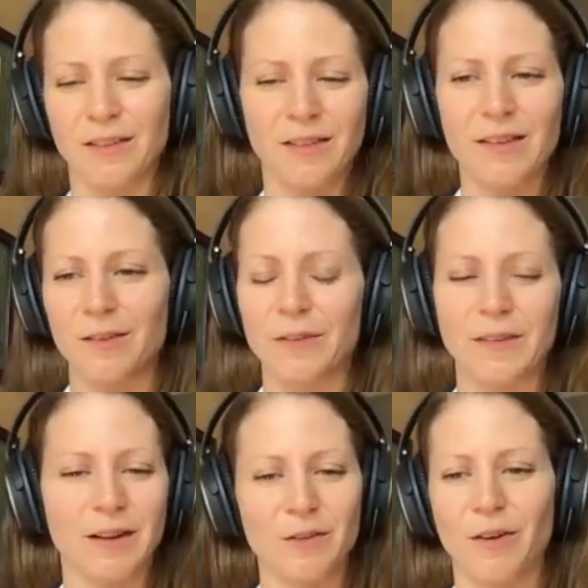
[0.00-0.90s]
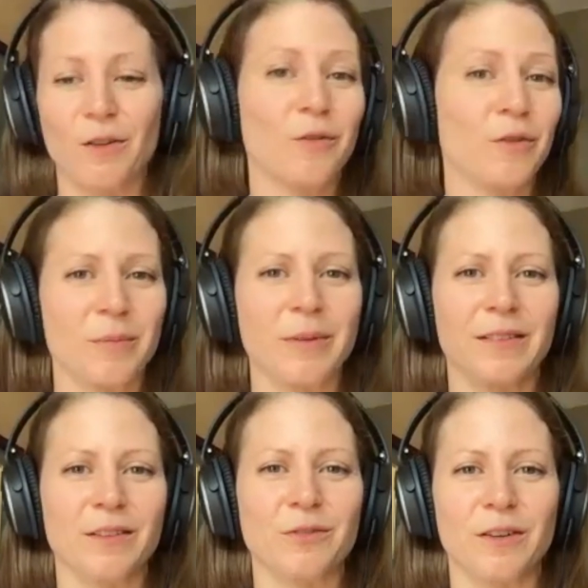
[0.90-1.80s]
it was kind of all over the
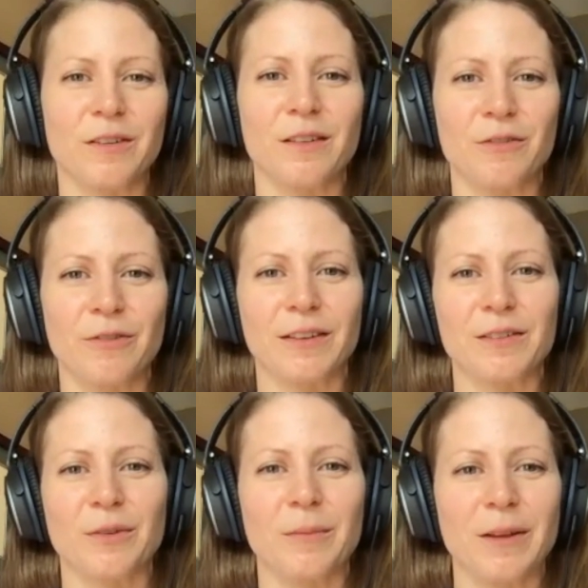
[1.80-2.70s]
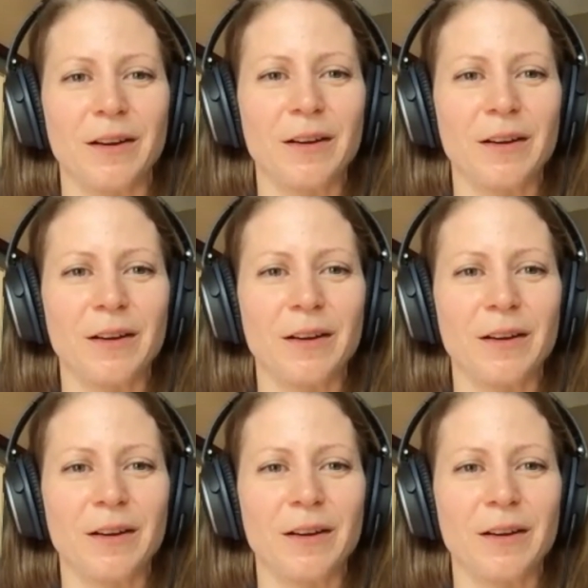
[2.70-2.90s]
place as far as the effects from there.